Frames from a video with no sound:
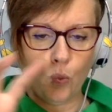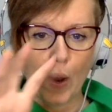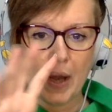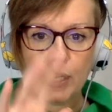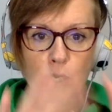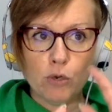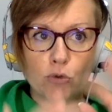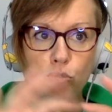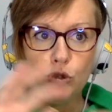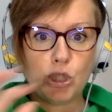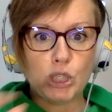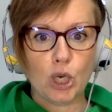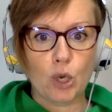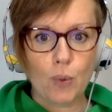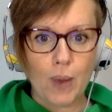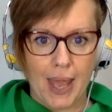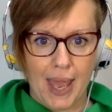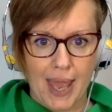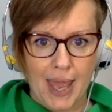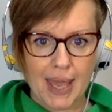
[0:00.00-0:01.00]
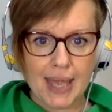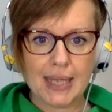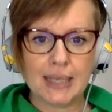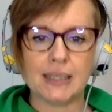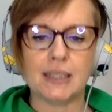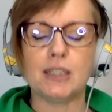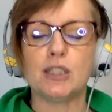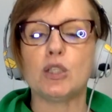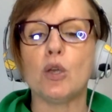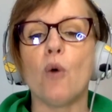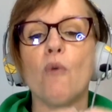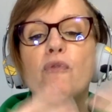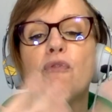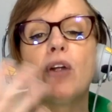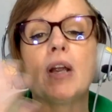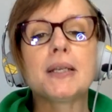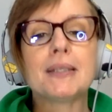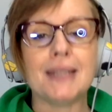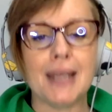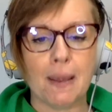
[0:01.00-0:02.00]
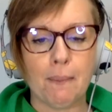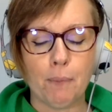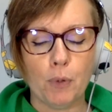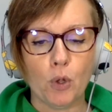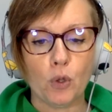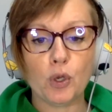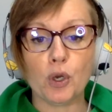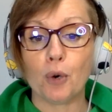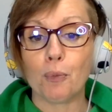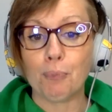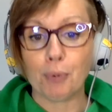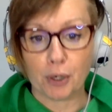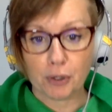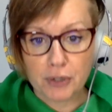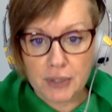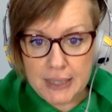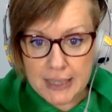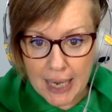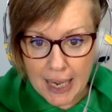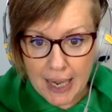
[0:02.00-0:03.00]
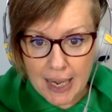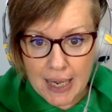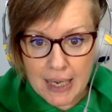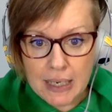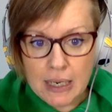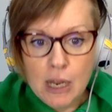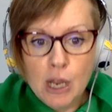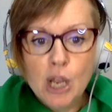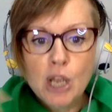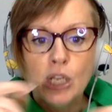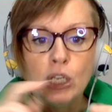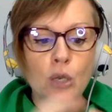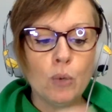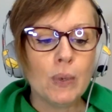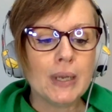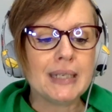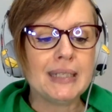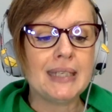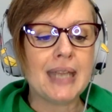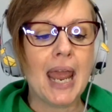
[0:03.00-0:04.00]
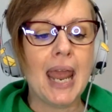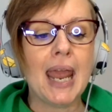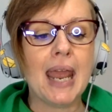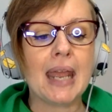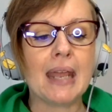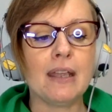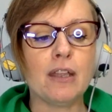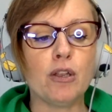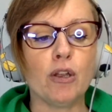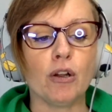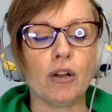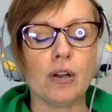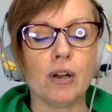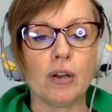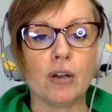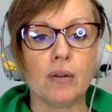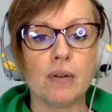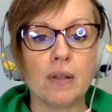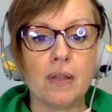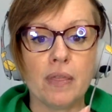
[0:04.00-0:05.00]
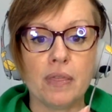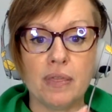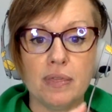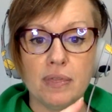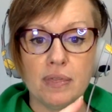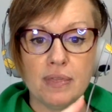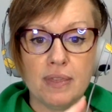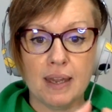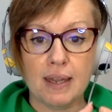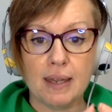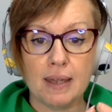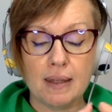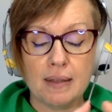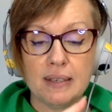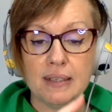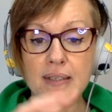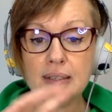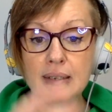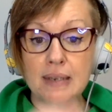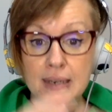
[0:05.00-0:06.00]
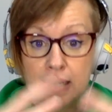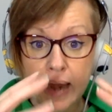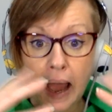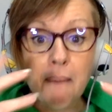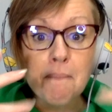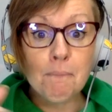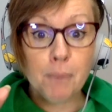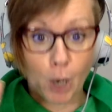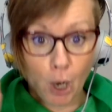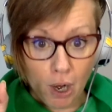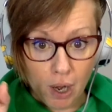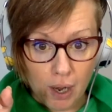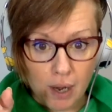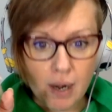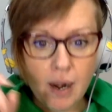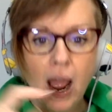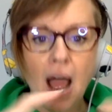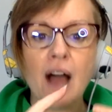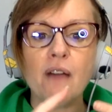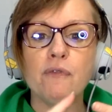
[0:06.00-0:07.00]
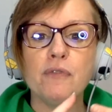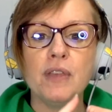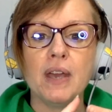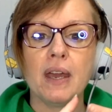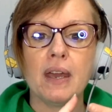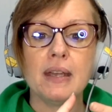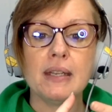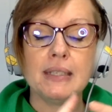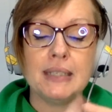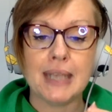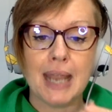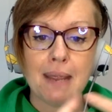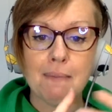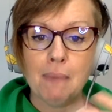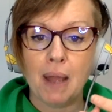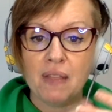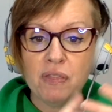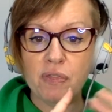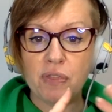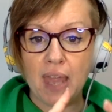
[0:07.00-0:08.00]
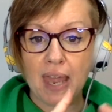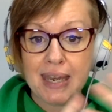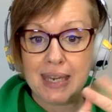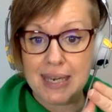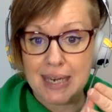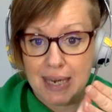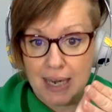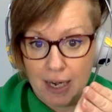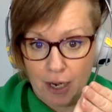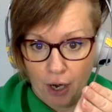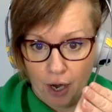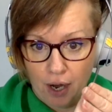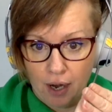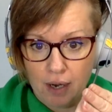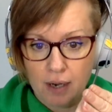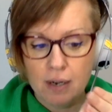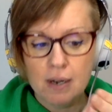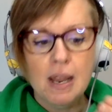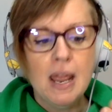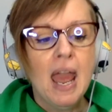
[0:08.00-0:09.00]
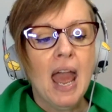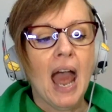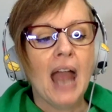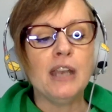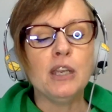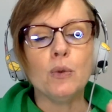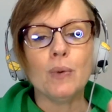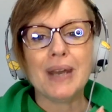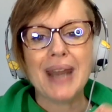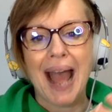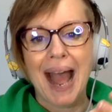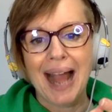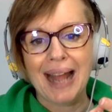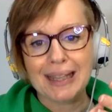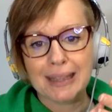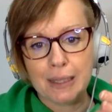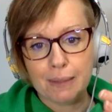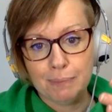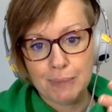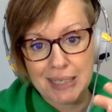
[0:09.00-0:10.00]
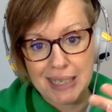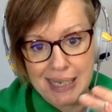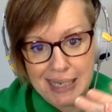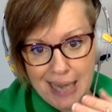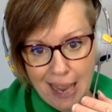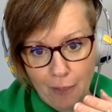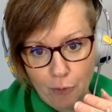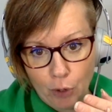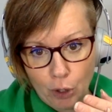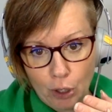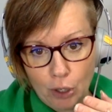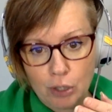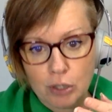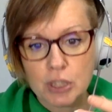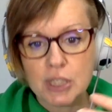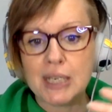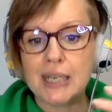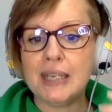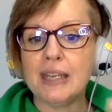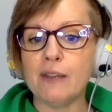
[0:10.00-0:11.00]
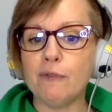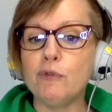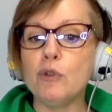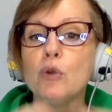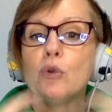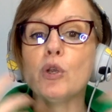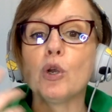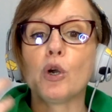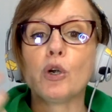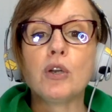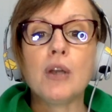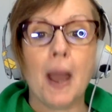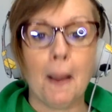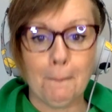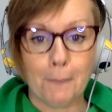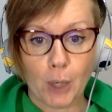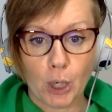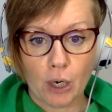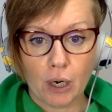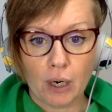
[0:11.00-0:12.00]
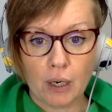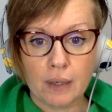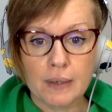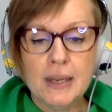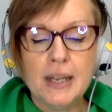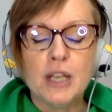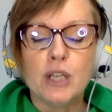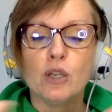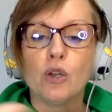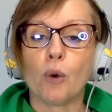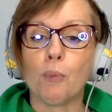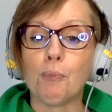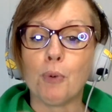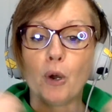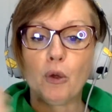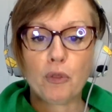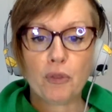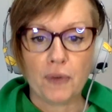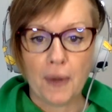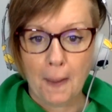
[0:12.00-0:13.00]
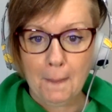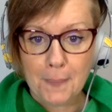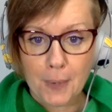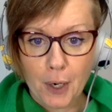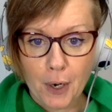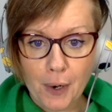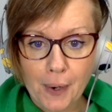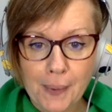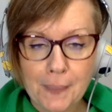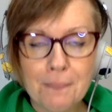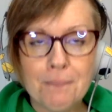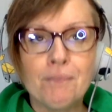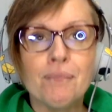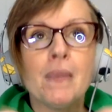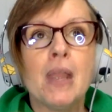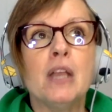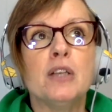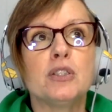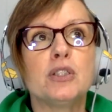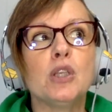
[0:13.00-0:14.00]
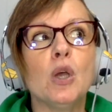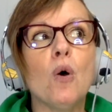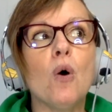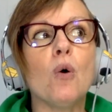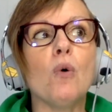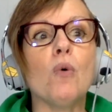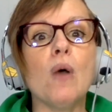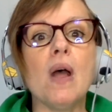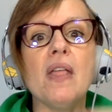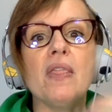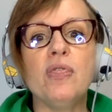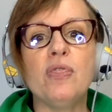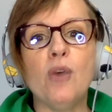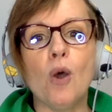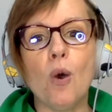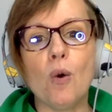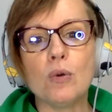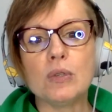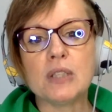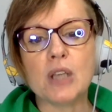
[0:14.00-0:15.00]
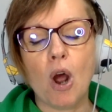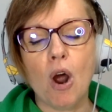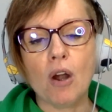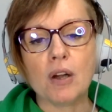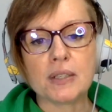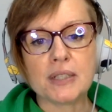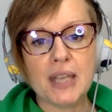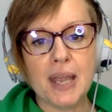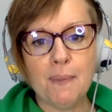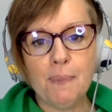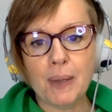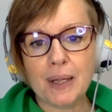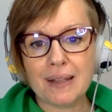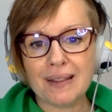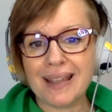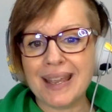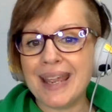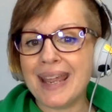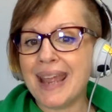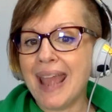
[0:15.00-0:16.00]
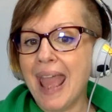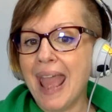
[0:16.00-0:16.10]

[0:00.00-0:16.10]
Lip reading: you do it, so for example, your birth date, you would take the number of the day, month, and year, and you would add them together to give you your number, your birth number. So those are typically